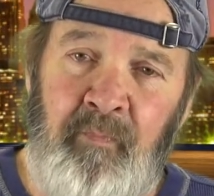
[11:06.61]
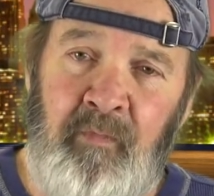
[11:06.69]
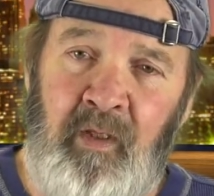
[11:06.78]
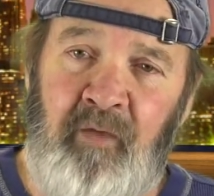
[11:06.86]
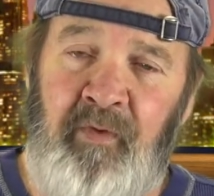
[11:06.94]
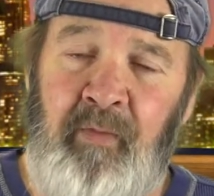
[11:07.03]

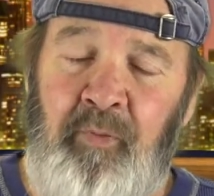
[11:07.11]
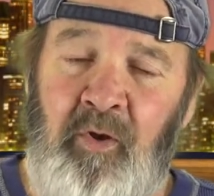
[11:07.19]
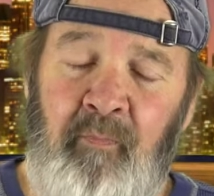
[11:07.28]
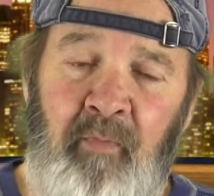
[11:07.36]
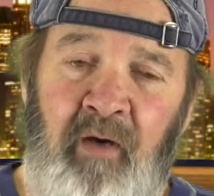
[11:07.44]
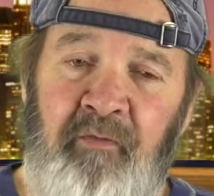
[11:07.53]
that if they
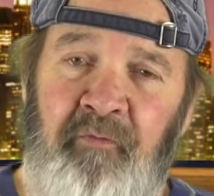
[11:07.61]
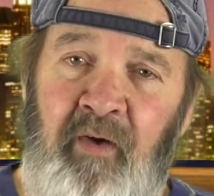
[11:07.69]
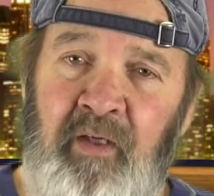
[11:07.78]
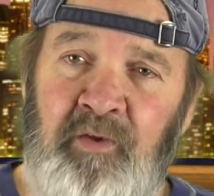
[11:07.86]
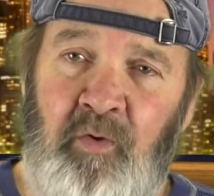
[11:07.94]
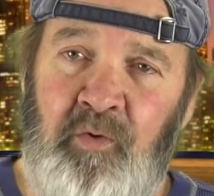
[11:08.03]
put my
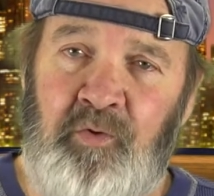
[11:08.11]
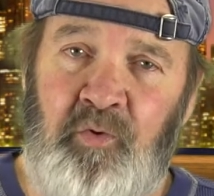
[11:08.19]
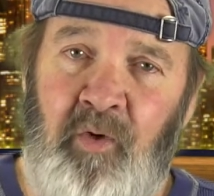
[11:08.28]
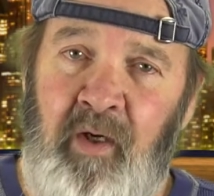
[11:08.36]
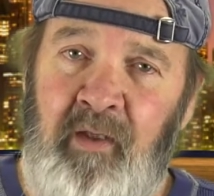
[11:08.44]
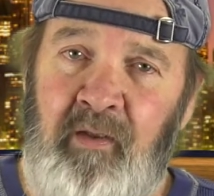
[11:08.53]
face on a
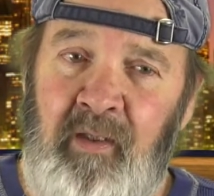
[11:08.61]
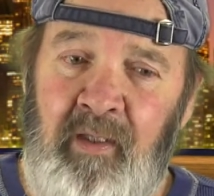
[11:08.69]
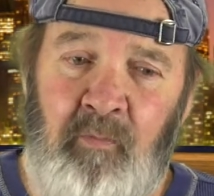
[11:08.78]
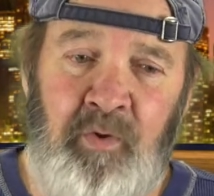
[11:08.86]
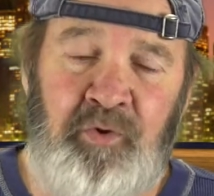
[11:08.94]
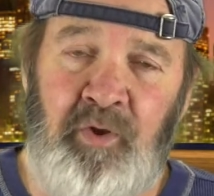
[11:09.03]
train, it
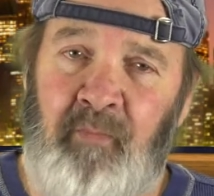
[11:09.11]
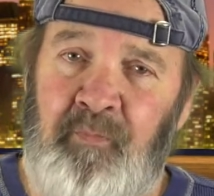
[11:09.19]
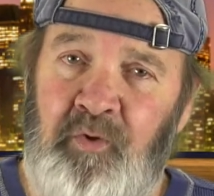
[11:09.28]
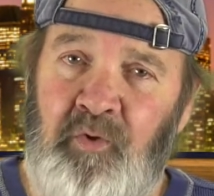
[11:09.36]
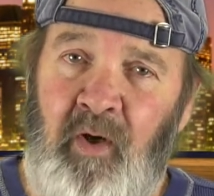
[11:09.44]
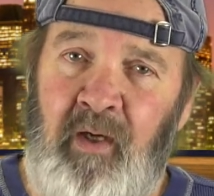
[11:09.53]
would jump the
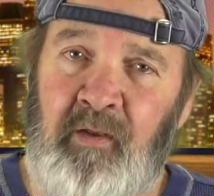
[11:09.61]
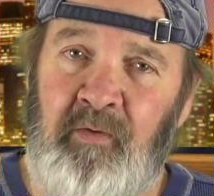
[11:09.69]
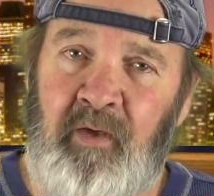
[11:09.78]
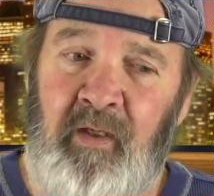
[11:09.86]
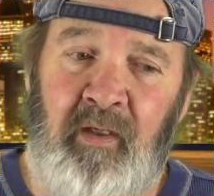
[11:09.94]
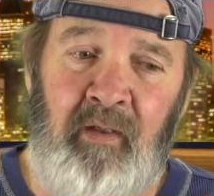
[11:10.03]
track and
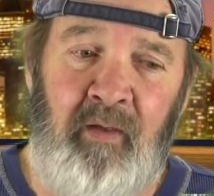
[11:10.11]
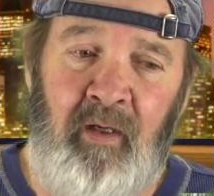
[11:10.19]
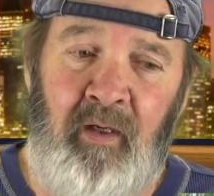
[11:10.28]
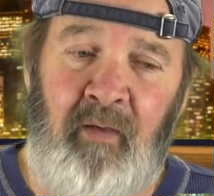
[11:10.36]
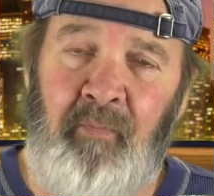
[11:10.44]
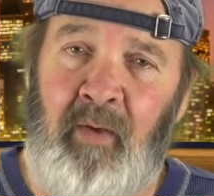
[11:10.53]
take
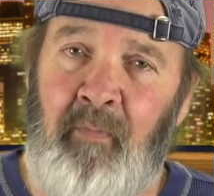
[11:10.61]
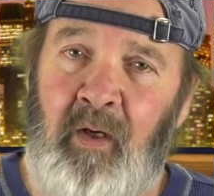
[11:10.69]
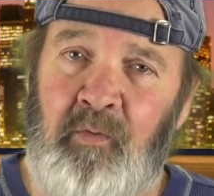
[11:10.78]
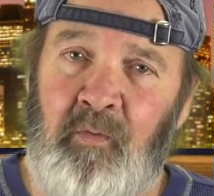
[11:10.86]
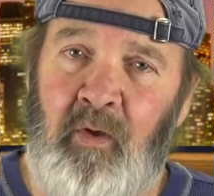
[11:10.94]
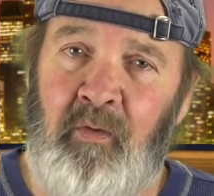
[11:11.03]
a
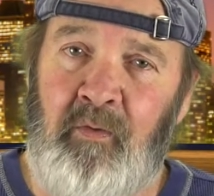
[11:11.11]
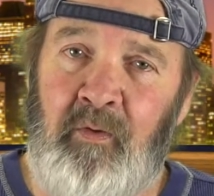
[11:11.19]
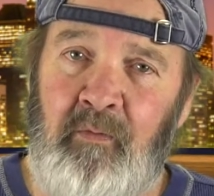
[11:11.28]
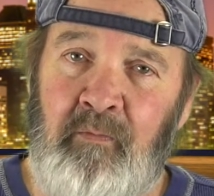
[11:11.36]
mud road.